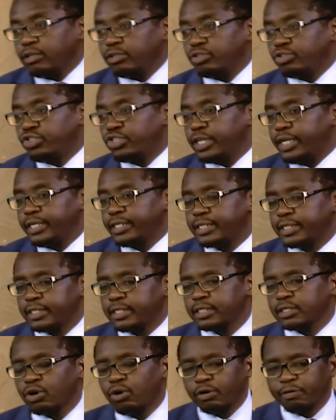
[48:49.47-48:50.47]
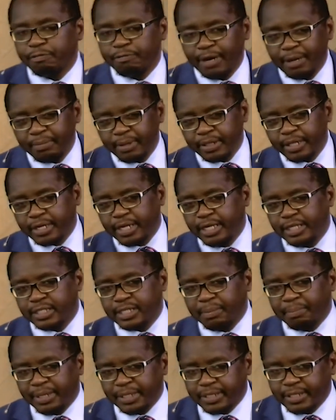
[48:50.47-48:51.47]
Jesus confirming that he's
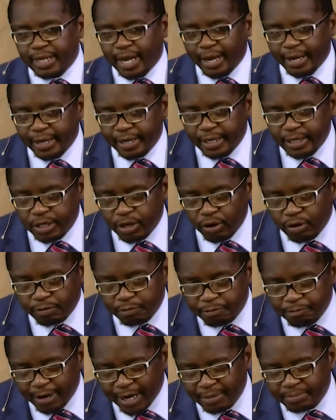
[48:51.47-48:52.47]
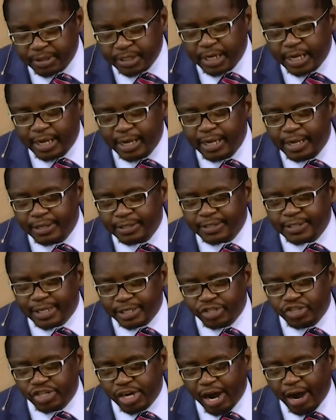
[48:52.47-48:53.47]
the Messiah, he confirms he is the
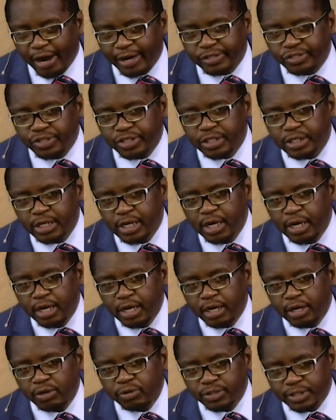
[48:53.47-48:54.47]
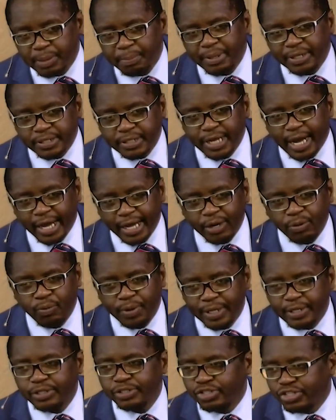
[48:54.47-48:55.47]
judge, because the Messiah
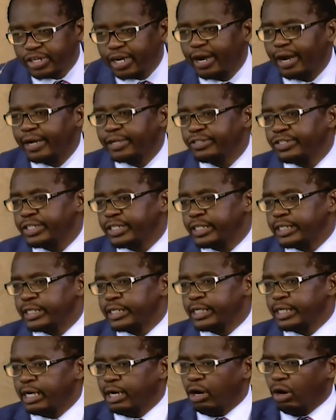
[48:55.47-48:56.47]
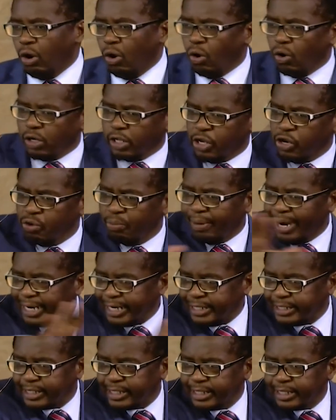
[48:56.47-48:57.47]
will judge all
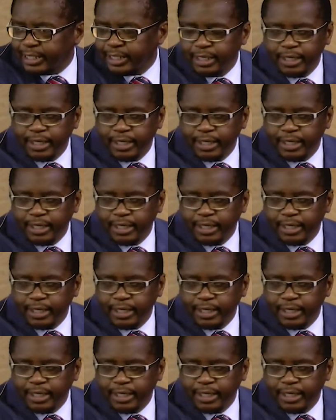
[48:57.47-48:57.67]
humanity.